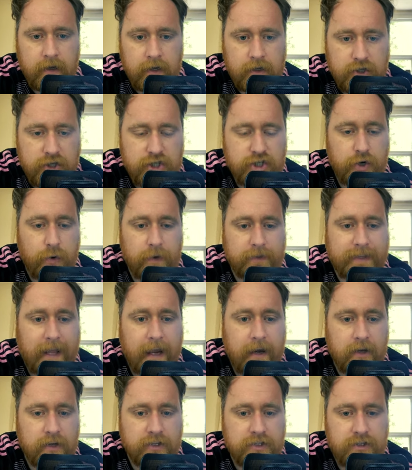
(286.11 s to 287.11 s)
Stuart
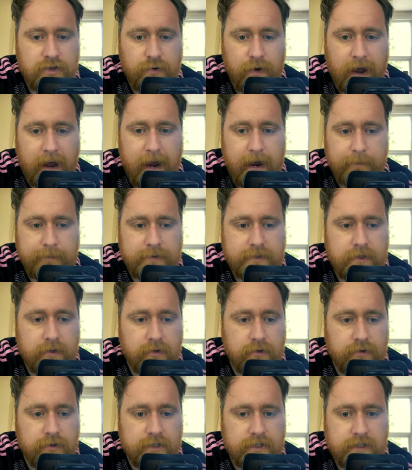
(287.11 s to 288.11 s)
Dallas, you
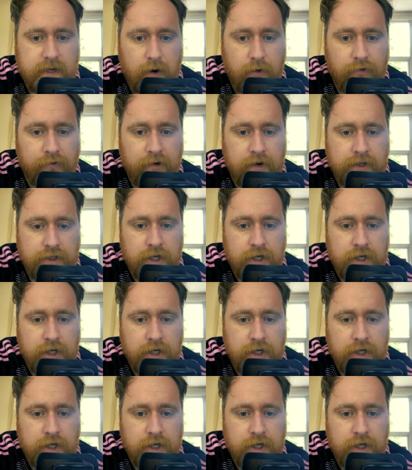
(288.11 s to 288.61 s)
absolute selfish